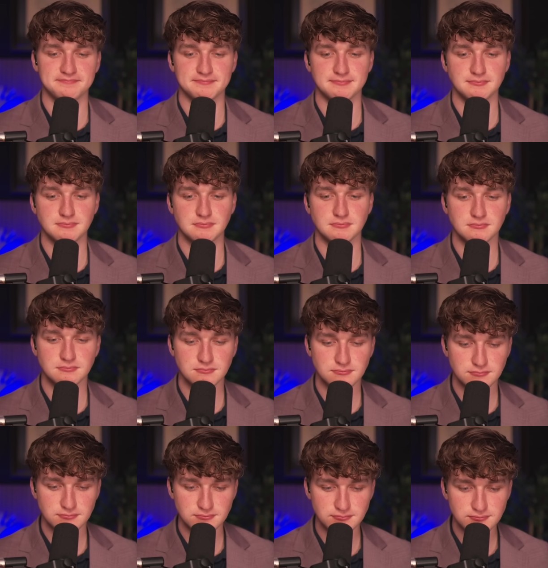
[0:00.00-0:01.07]

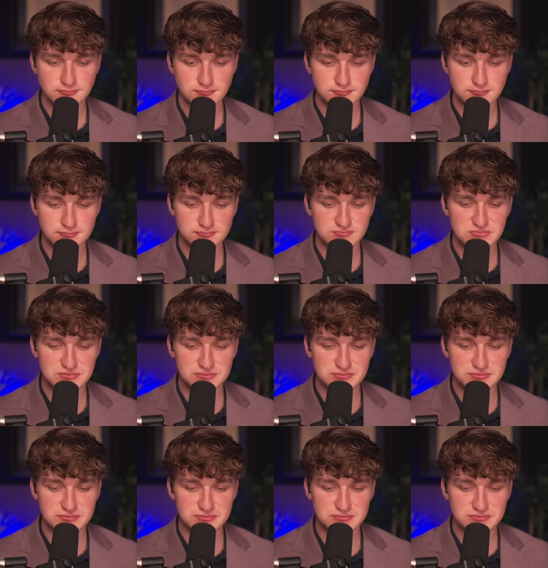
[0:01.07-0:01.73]
No one is speaking in this clip.